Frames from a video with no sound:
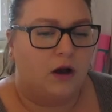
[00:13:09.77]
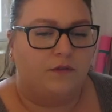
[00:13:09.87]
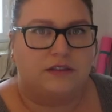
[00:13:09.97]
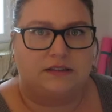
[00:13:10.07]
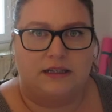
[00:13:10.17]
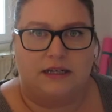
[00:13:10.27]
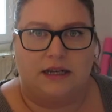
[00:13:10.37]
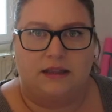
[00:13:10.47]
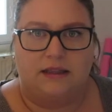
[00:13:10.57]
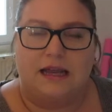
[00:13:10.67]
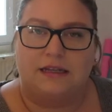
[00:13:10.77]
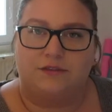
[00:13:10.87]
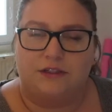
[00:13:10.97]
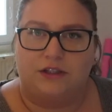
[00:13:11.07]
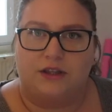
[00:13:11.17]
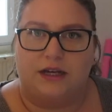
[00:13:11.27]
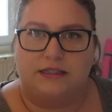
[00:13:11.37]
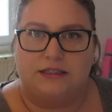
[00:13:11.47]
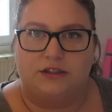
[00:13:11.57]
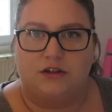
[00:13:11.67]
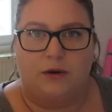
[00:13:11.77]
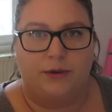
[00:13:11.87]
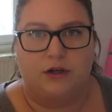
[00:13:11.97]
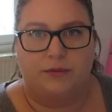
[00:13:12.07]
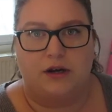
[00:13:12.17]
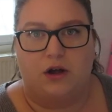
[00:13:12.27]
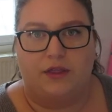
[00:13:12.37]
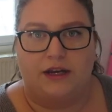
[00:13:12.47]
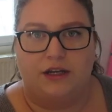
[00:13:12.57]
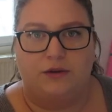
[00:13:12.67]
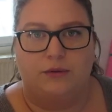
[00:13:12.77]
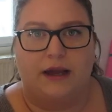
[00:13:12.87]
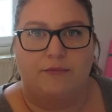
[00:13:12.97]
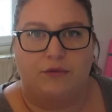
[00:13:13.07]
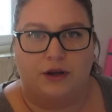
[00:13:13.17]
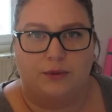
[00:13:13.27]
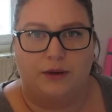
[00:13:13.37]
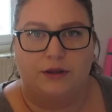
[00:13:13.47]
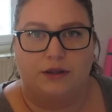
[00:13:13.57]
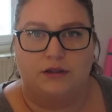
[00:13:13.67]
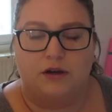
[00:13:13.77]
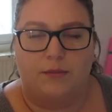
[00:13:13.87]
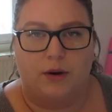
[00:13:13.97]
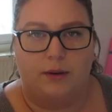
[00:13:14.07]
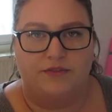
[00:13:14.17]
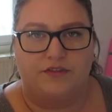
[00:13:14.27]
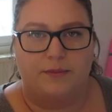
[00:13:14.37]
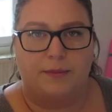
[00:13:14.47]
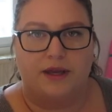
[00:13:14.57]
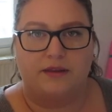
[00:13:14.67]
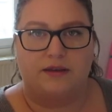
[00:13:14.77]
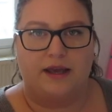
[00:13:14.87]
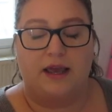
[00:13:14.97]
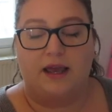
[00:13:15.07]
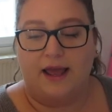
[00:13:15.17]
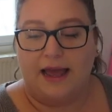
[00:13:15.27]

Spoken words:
Obviously, in the last video that I did, you saw me opening all that new camera equipment that Tom bought me for my birthday.